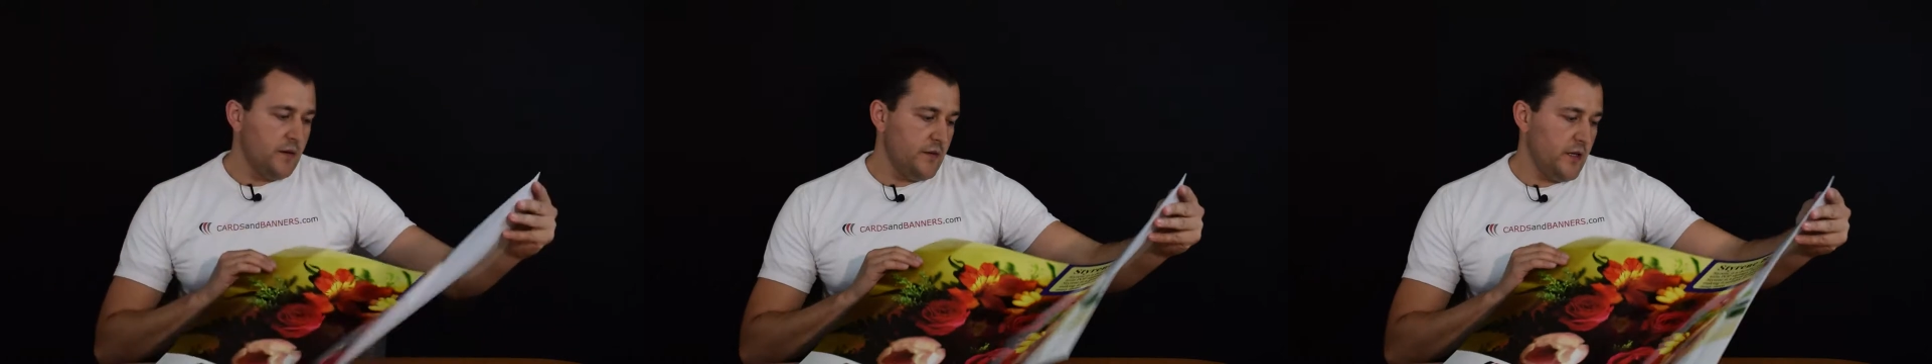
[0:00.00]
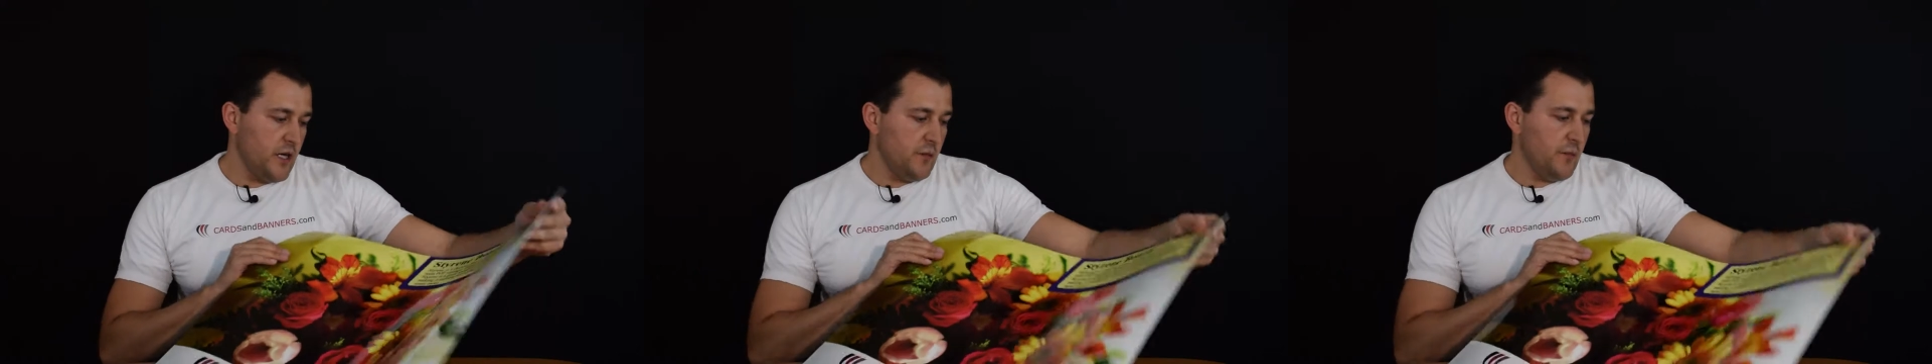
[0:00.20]

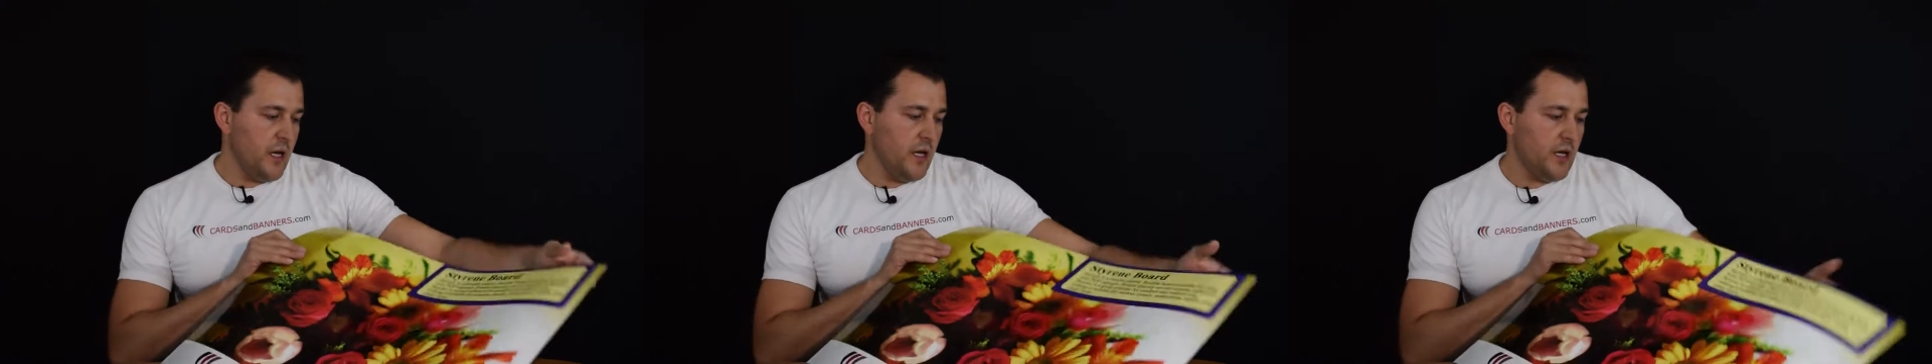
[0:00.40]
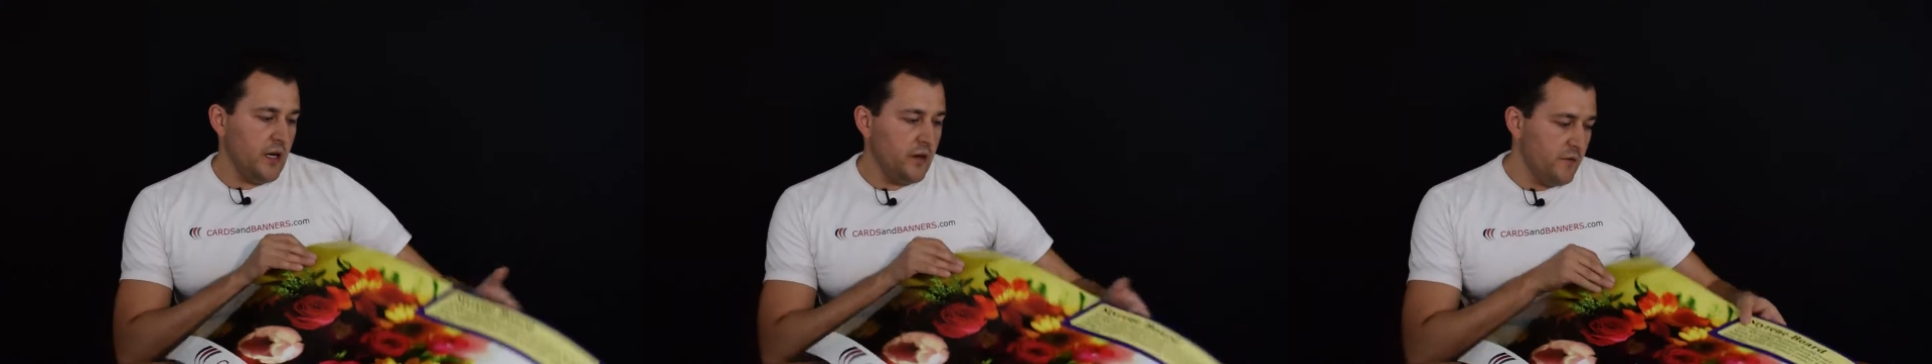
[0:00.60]
They are
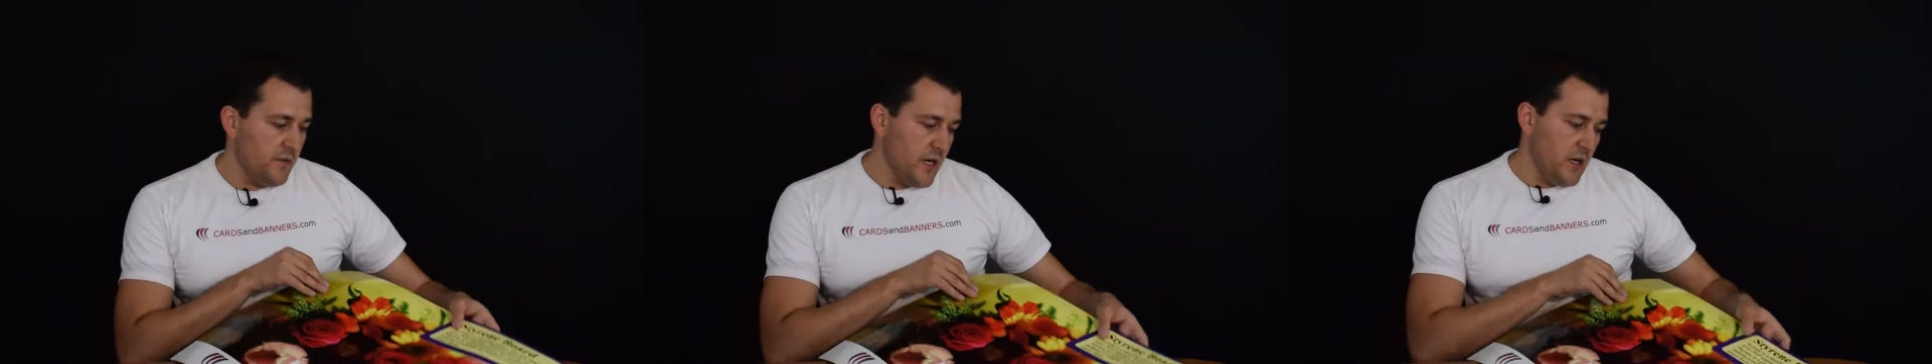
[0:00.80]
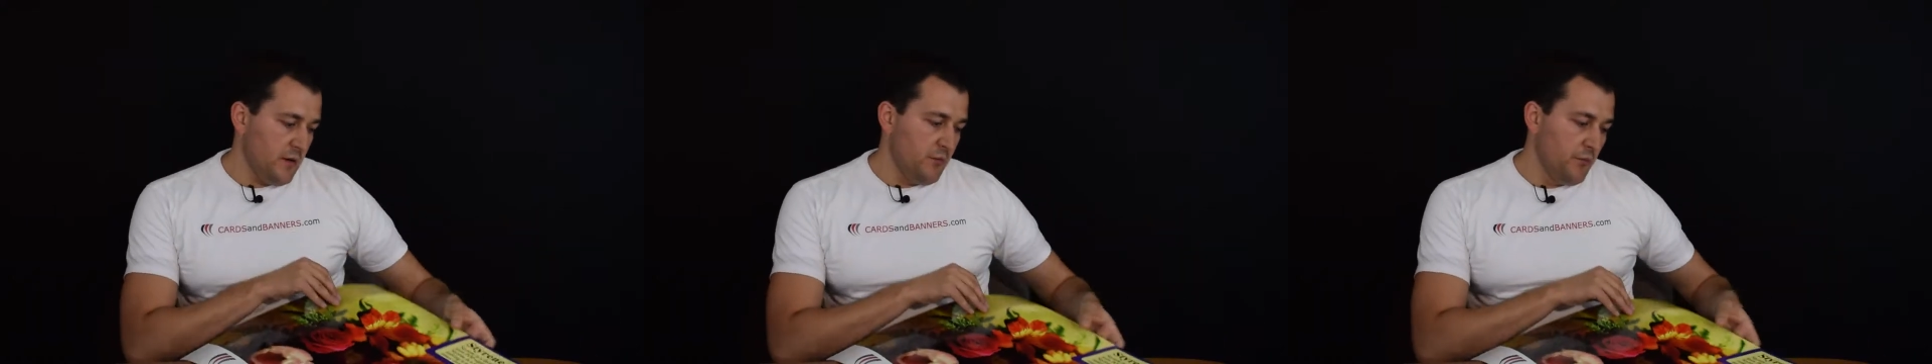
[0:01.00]
made out of
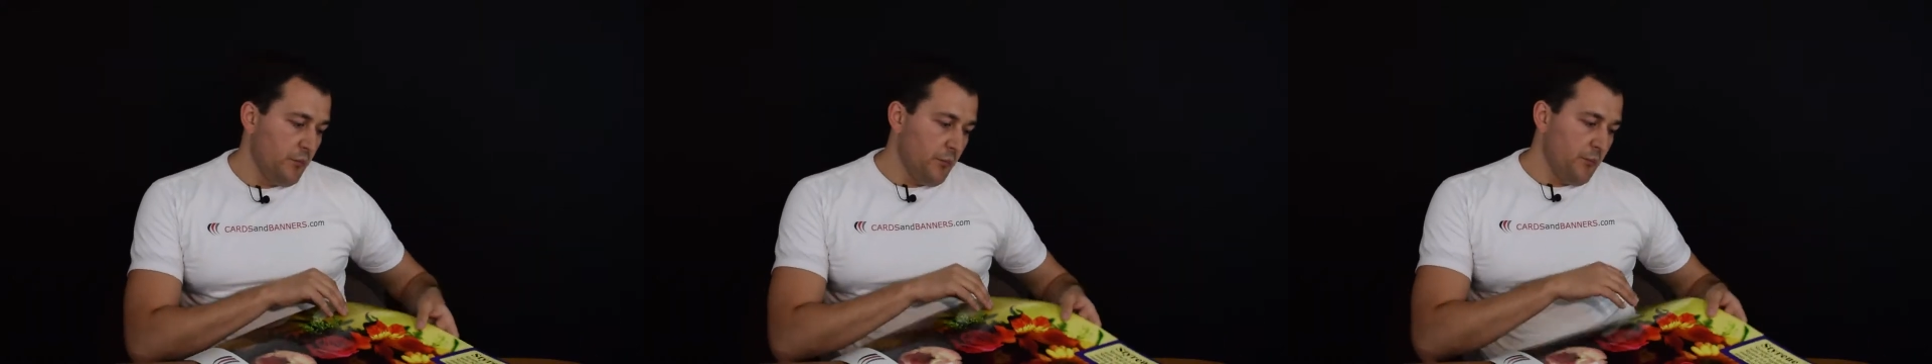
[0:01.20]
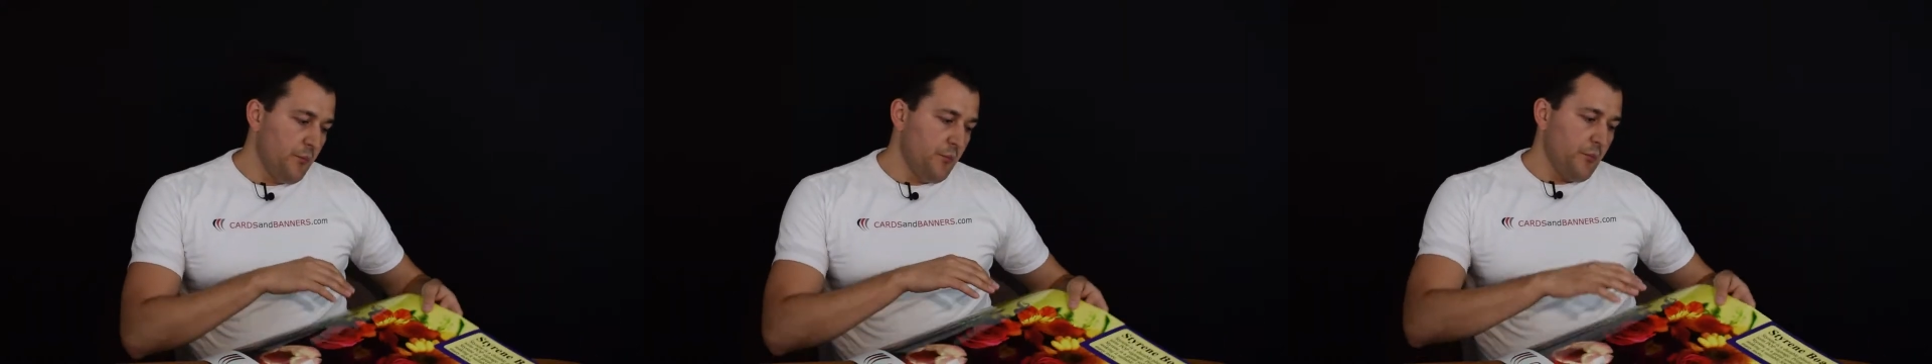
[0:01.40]
a
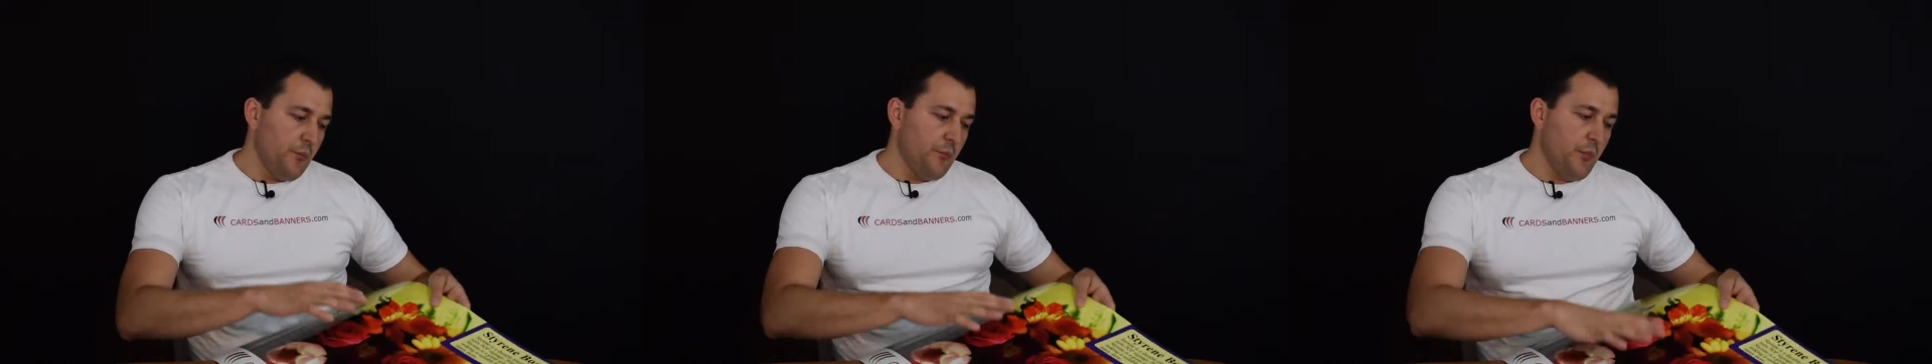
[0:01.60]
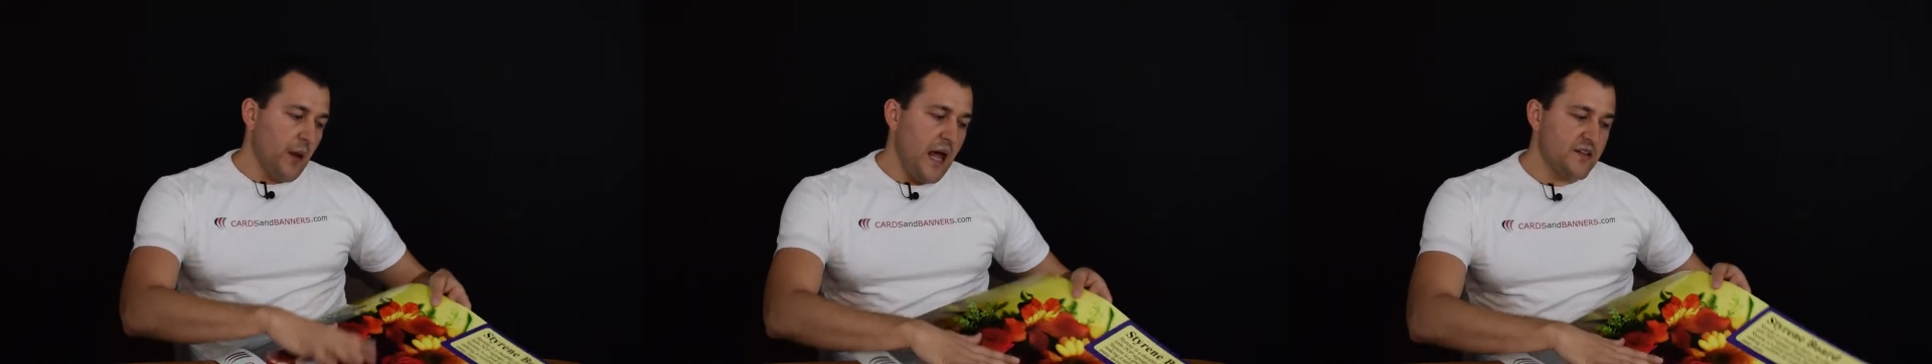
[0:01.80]

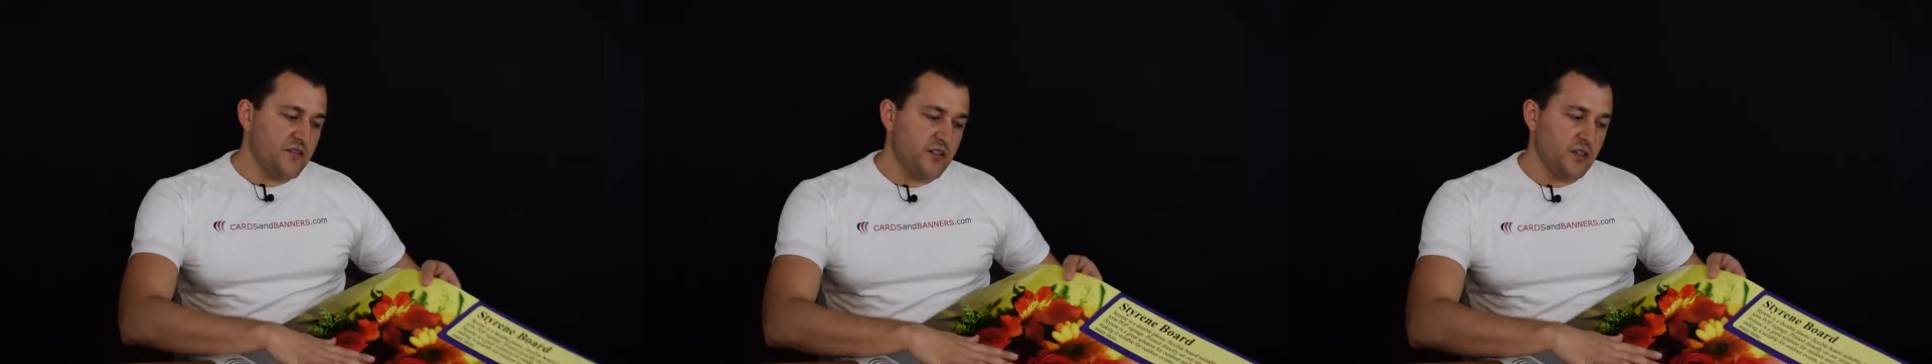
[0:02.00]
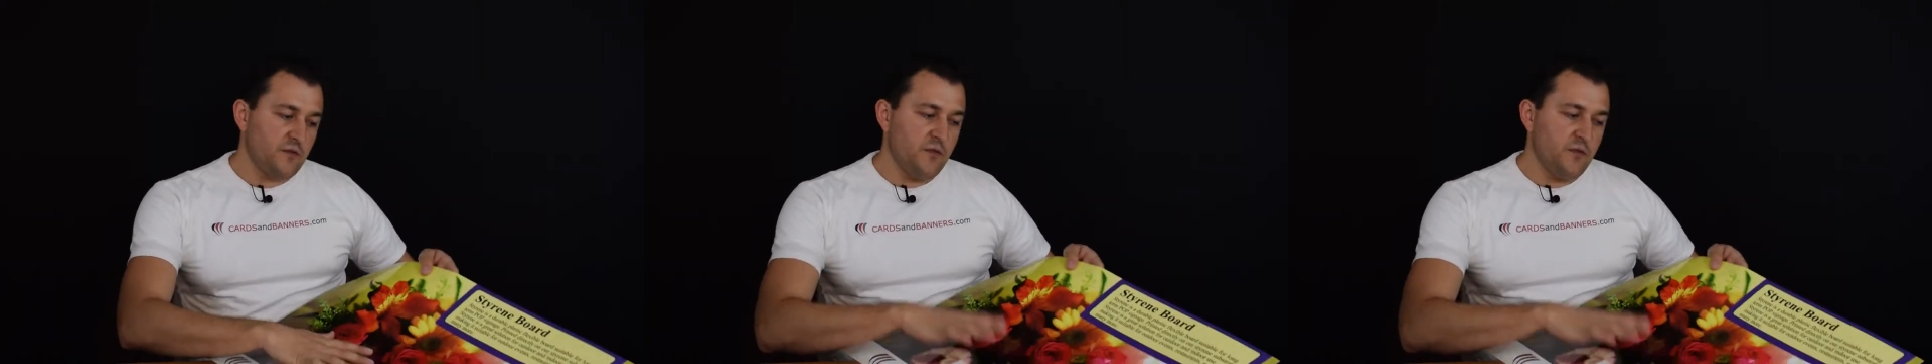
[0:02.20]
plastic,